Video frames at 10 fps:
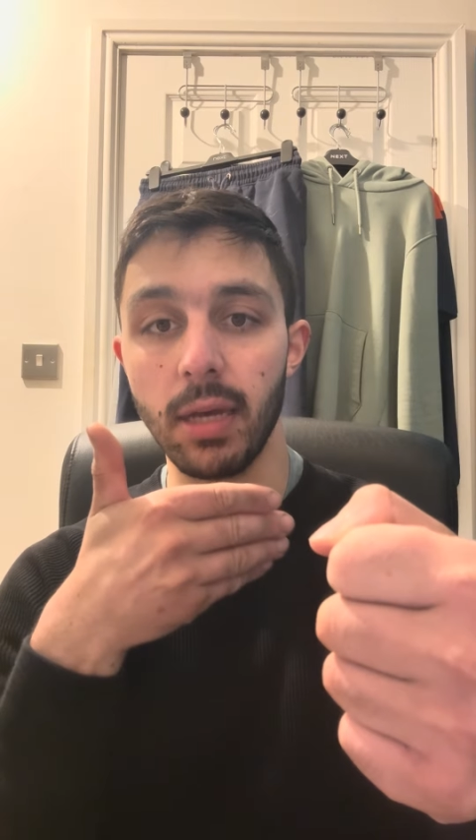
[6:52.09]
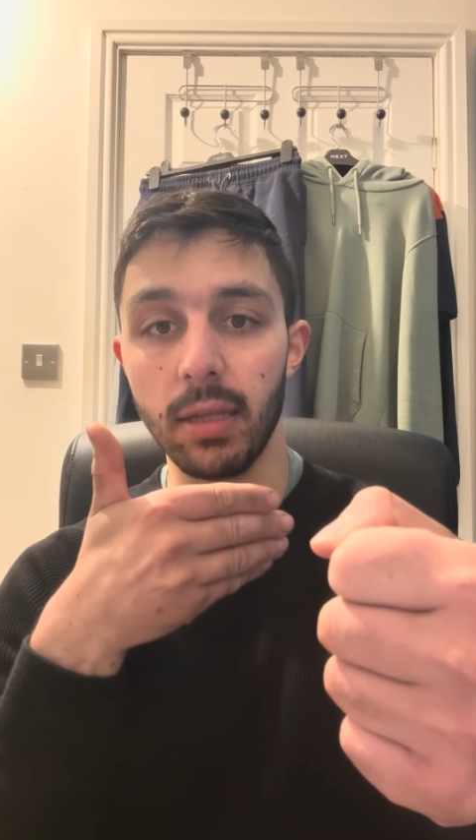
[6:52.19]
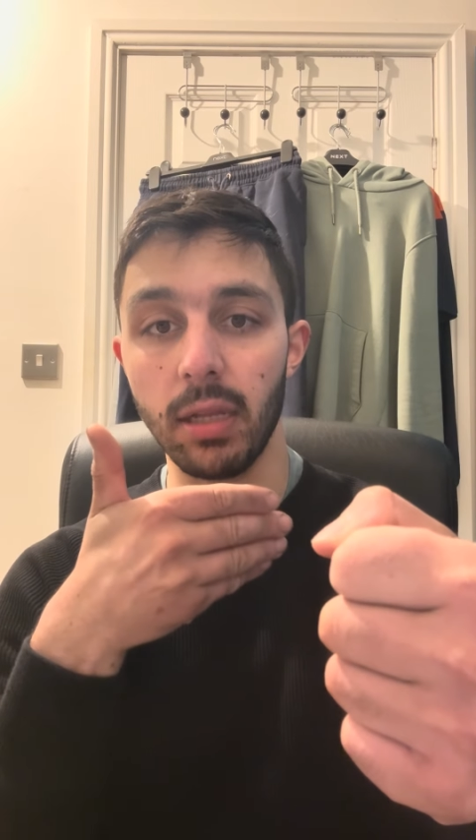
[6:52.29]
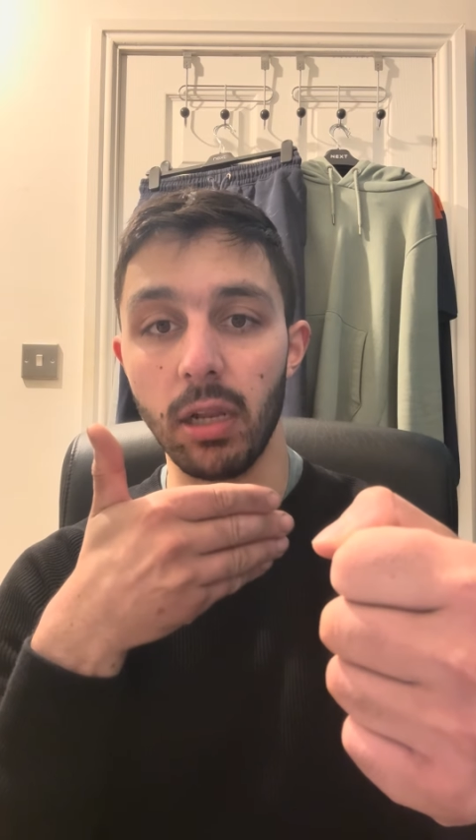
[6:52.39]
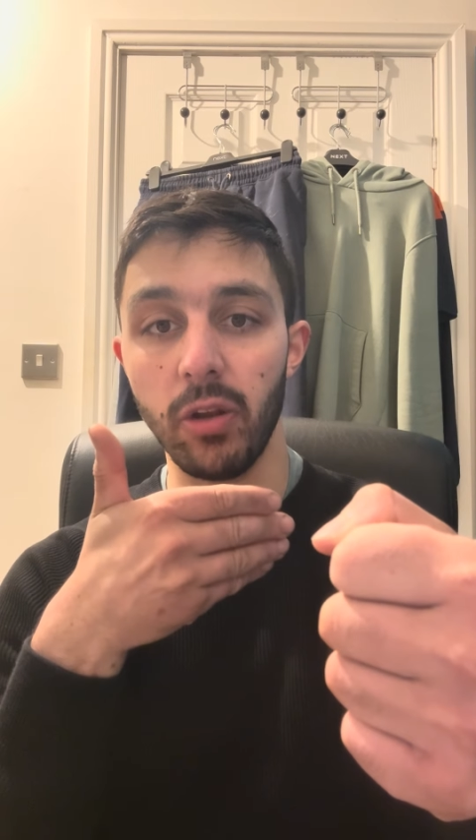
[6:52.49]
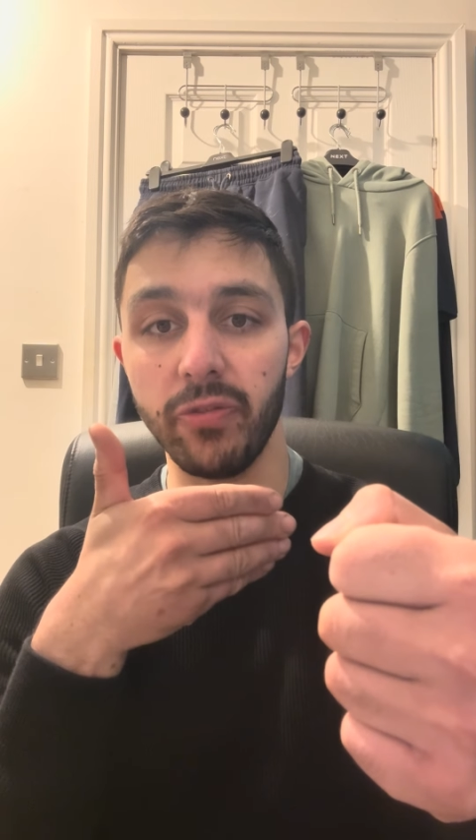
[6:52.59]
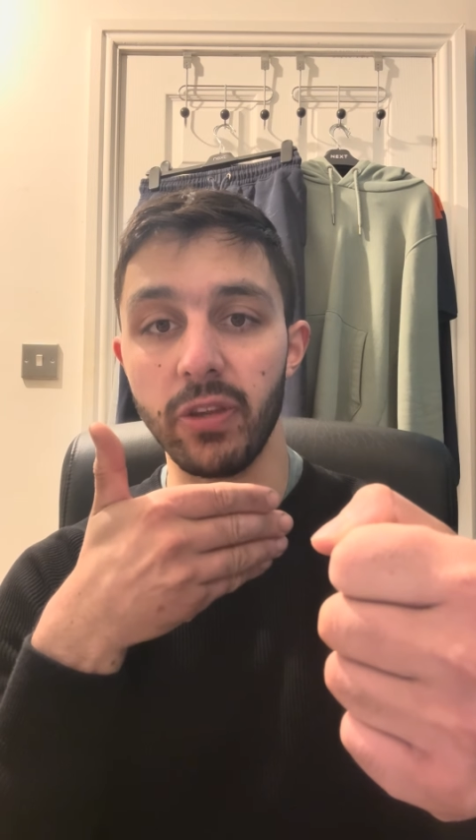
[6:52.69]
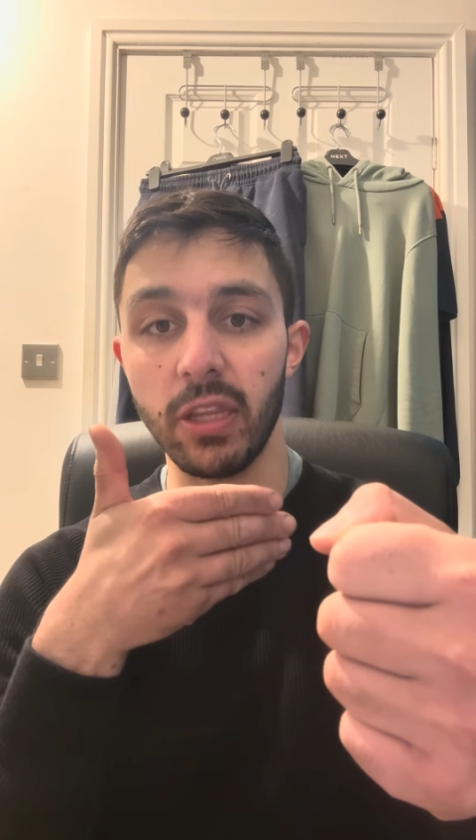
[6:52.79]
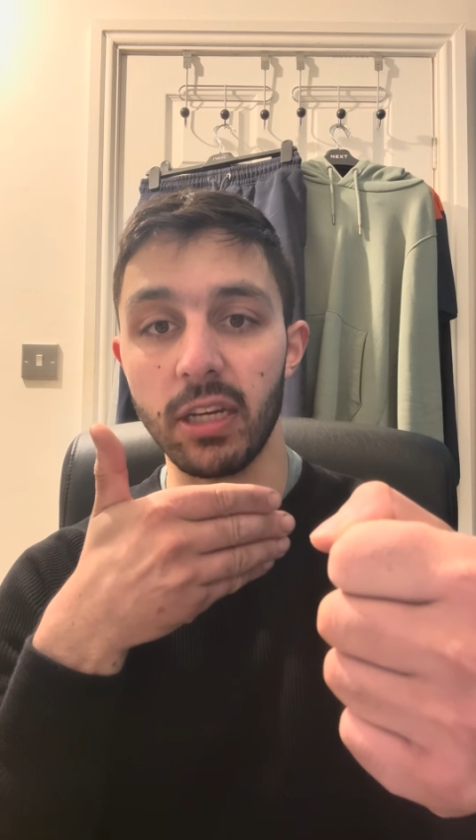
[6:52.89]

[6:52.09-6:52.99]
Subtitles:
and the love and the